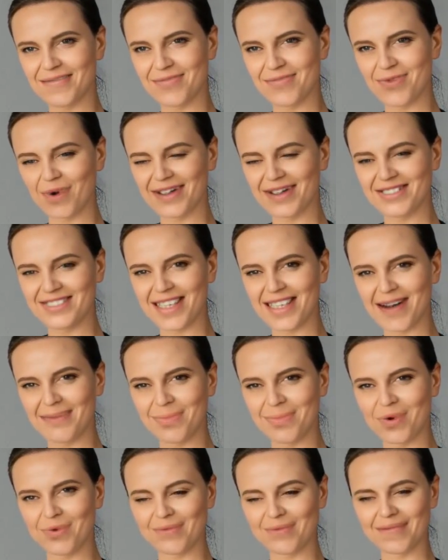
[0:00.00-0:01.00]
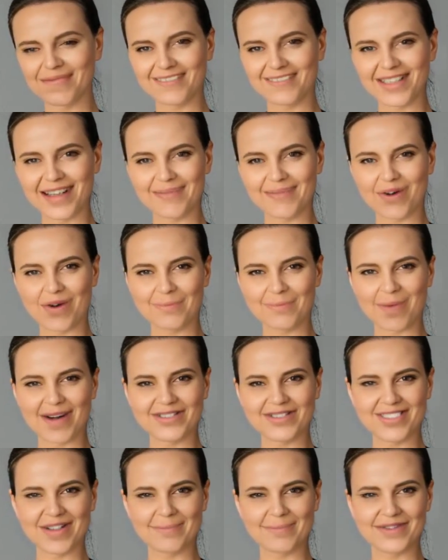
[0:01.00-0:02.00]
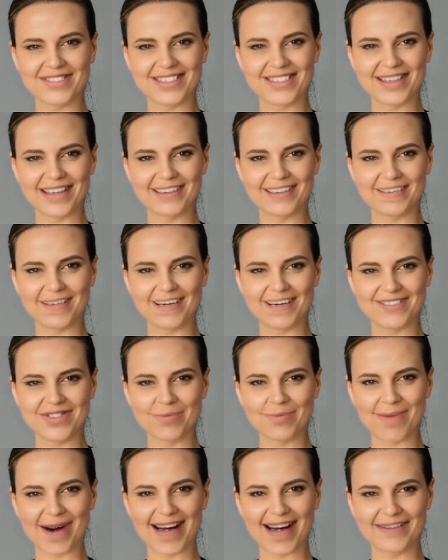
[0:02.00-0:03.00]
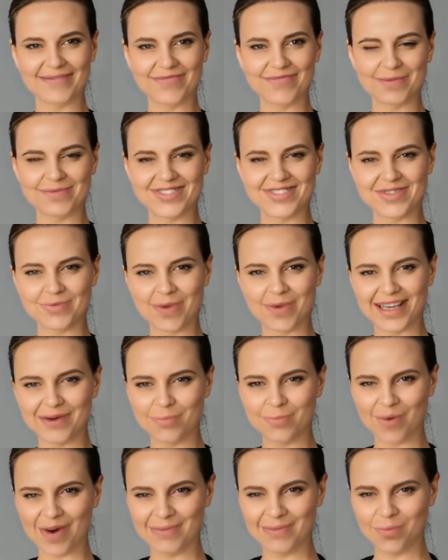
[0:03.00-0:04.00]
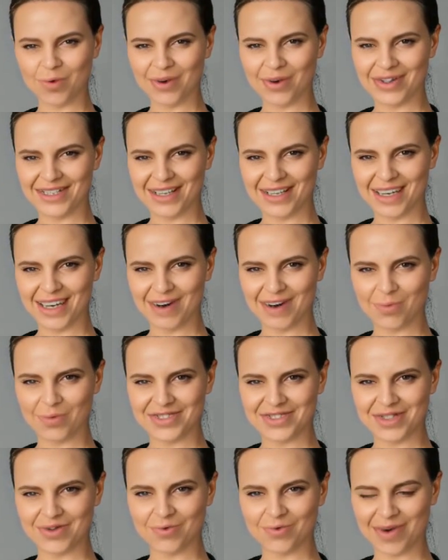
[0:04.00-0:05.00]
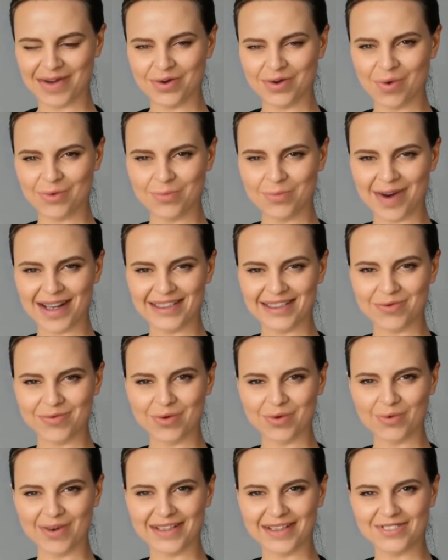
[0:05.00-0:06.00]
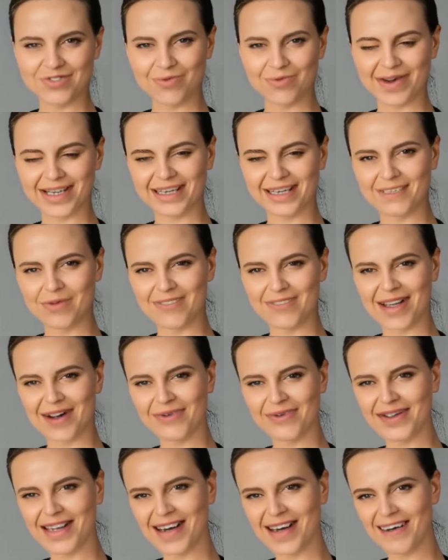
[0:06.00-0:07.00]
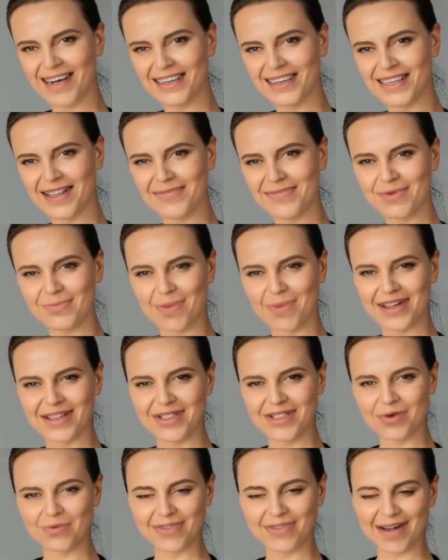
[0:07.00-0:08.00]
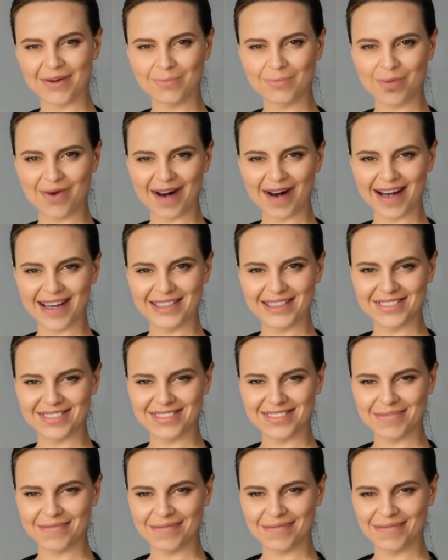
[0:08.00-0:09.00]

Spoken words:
For example, the herb Artemisinin, derived from sweet wormwood, was a critical breakthrough in treating malaria and even won a Nobel Prize.